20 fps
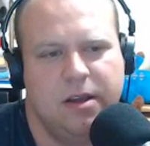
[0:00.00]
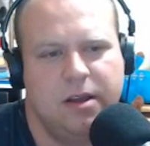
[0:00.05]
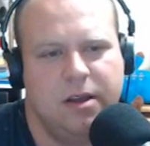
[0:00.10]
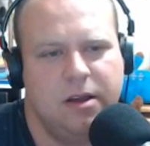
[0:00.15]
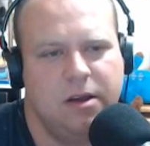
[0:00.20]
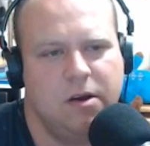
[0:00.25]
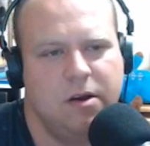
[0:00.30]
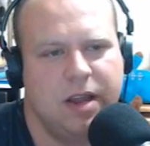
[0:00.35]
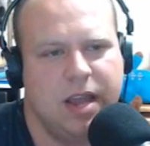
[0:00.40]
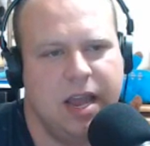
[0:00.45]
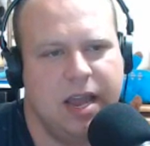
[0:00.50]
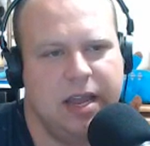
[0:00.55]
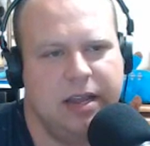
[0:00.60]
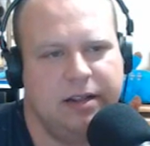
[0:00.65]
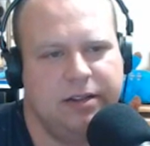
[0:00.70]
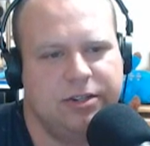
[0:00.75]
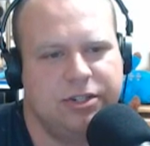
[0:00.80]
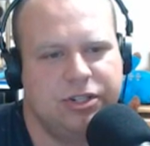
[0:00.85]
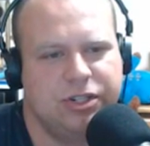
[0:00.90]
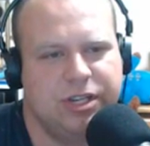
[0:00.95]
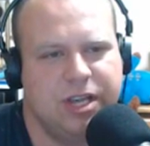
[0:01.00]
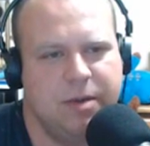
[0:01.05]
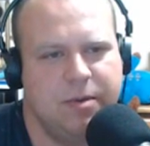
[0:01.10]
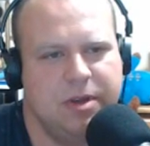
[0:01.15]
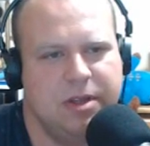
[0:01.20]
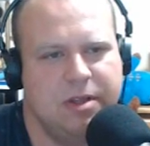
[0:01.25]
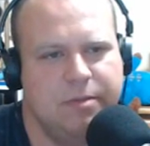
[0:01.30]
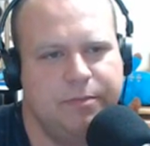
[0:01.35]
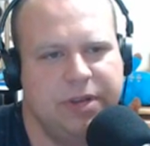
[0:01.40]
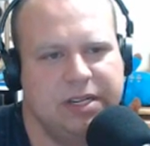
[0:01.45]
okay, just give
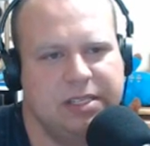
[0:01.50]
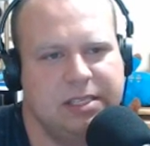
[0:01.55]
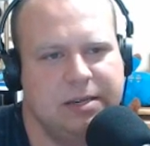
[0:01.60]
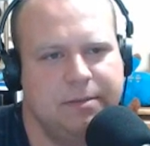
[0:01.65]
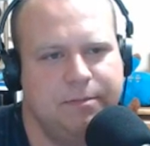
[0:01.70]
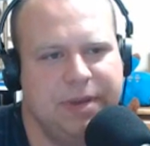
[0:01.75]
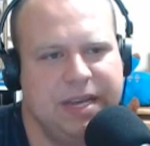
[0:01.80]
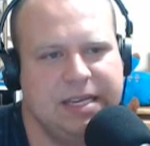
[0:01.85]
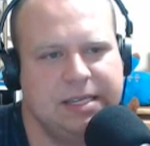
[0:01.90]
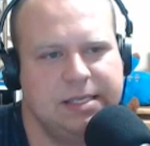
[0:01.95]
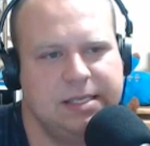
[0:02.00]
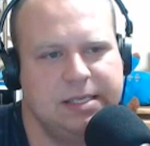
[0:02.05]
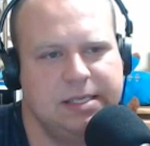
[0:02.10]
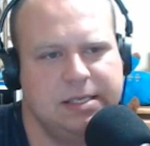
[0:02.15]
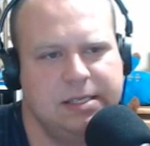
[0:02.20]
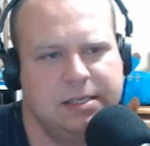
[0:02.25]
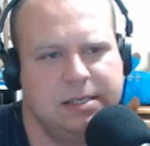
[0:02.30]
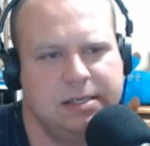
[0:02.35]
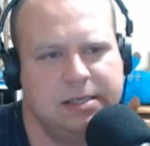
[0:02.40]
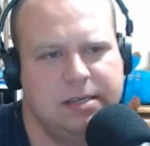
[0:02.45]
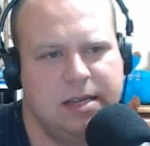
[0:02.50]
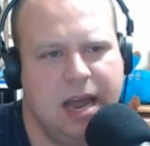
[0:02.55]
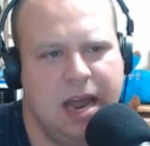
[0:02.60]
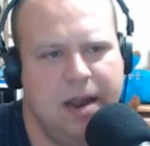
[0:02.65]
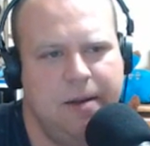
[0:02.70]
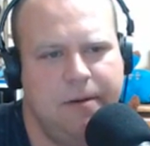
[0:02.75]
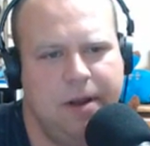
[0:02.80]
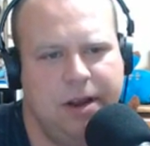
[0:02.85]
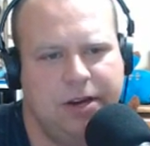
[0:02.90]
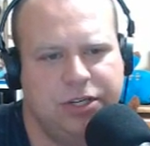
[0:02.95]
me the bits and pieces,
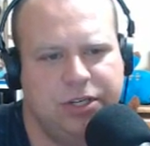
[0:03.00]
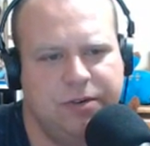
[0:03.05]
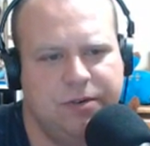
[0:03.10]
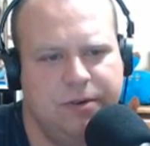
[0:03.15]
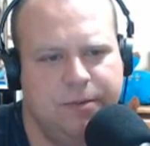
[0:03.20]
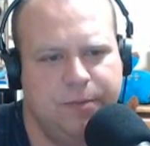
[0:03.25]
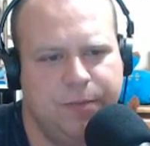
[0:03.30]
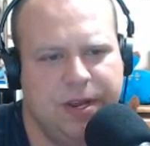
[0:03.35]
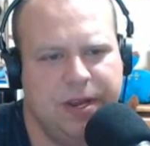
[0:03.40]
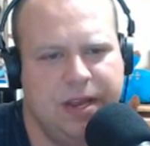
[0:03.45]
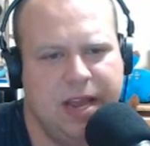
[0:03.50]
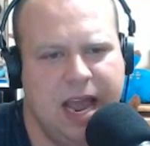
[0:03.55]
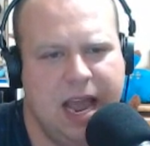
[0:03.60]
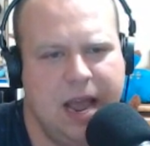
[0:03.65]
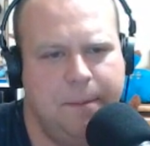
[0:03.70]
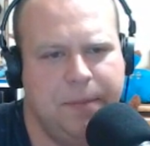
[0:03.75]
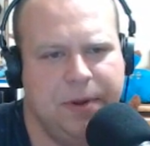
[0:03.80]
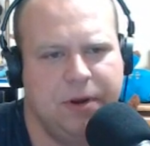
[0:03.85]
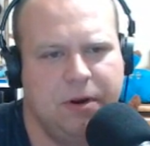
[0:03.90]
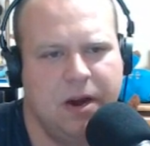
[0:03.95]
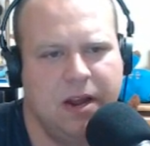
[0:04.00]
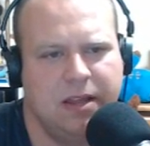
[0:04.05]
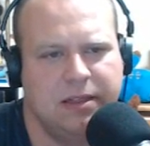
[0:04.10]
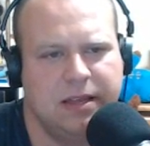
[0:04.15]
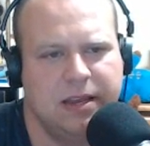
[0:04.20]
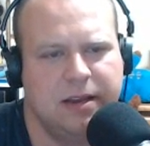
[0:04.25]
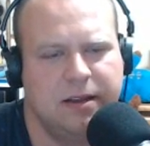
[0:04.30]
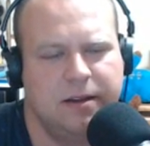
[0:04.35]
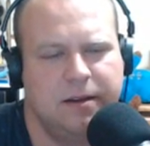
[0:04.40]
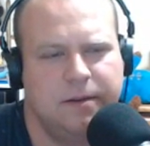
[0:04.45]
I actually would be happier, I
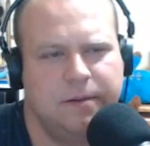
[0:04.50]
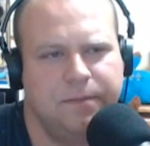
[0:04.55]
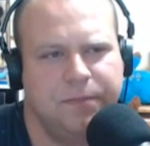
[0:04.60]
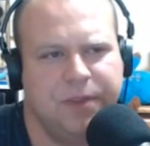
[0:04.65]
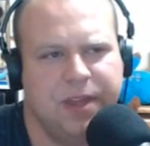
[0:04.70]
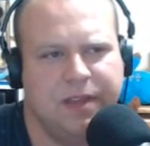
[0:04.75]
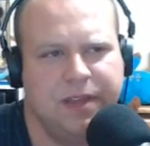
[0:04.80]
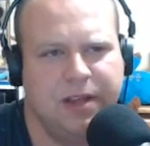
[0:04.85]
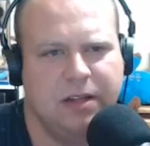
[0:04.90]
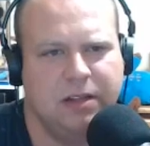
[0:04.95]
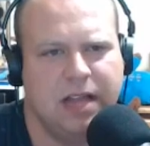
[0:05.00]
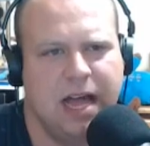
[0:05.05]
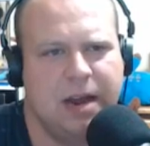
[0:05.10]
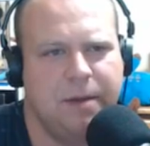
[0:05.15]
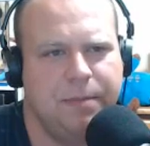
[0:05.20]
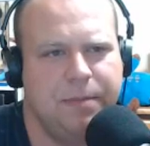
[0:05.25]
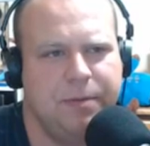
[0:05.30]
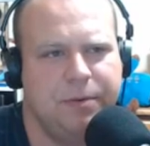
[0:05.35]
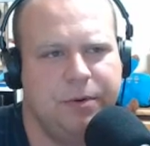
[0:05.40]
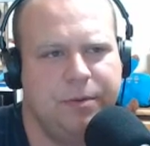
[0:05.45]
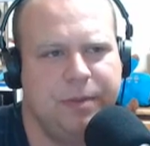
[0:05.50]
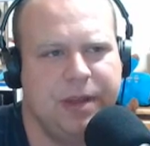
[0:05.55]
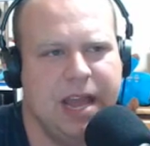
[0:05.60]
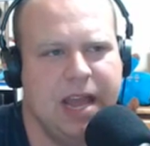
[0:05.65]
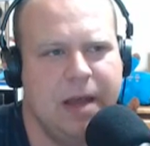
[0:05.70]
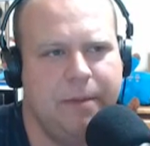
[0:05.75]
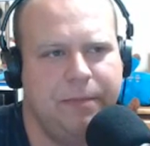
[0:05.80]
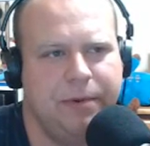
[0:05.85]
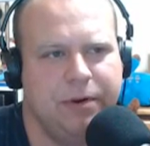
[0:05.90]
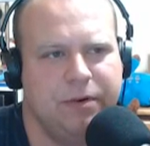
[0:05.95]
think. I think a lot of people would be
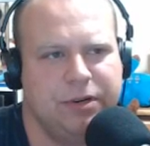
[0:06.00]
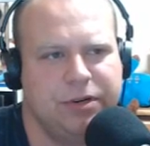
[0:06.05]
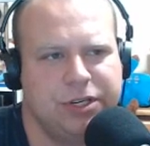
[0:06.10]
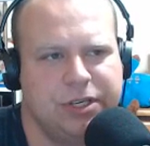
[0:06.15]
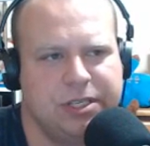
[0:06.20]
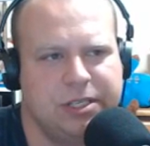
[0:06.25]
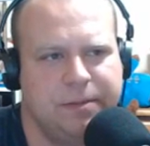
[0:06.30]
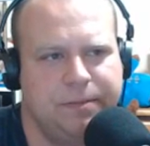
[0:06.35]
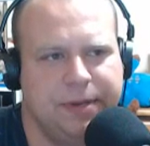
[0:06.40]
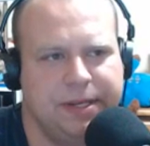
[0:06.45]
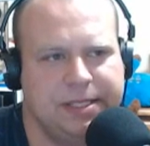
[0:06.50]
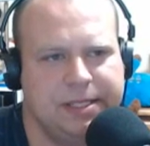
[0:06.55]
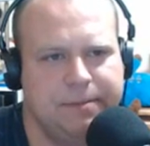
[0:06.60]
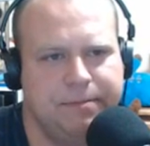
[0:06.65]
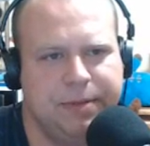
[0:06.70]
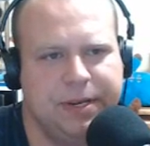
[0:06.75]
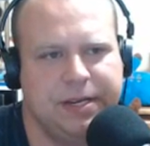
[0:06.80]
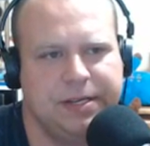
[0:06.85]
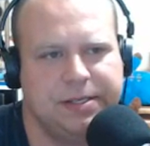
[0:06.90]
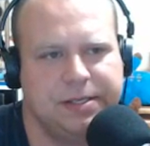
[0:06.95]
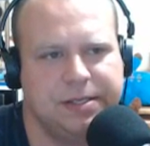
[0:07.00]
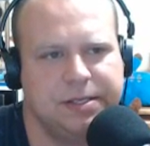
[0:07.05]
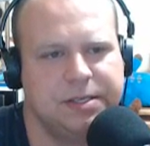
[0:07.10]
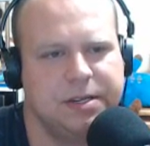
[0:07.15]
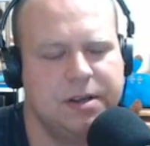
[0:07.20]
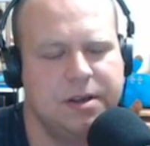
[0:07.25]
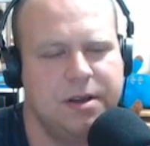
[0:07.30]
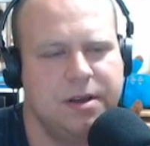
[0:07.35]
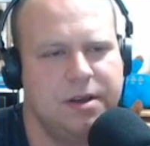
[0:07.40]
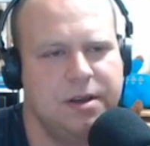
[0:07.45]
happier with just the bits and pieces.
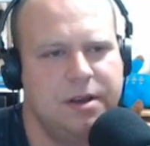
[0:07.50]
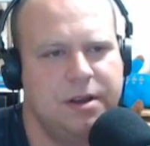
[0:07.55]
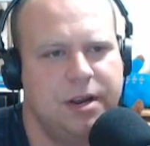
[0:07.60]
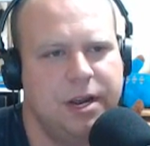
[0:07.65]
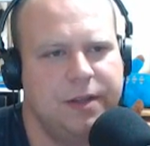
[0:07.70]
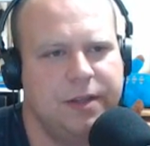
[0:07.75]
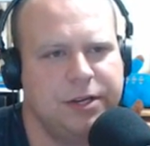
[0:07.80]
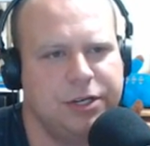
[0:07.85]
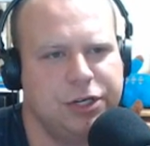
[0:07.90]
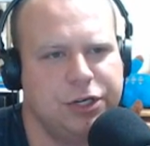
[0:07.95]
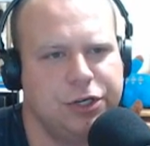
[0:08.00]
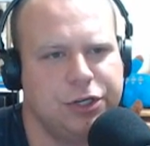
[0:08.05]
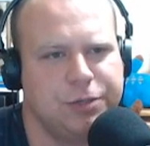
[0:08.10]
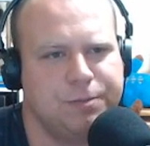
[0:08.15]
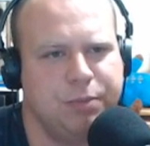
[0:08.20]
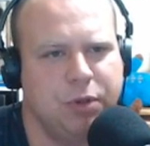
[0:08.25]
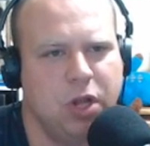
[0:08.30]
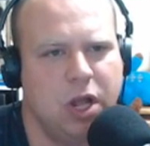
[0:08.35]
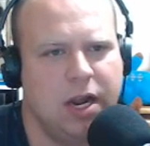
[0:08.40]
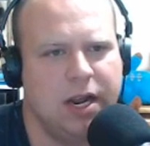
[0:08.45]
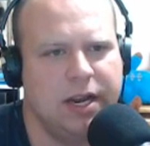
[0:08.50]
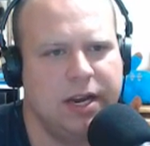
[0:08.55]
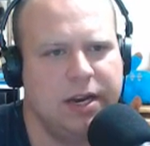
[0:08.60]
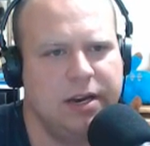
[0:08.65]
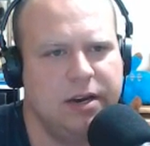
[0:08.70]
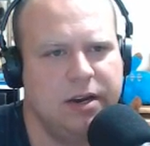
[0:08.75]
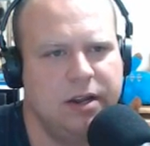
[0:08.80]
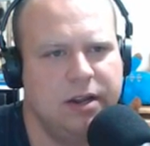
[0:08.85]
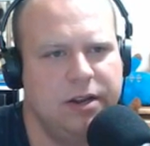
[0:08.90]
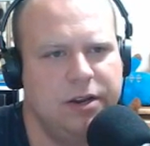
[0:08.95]
And then you just plug it into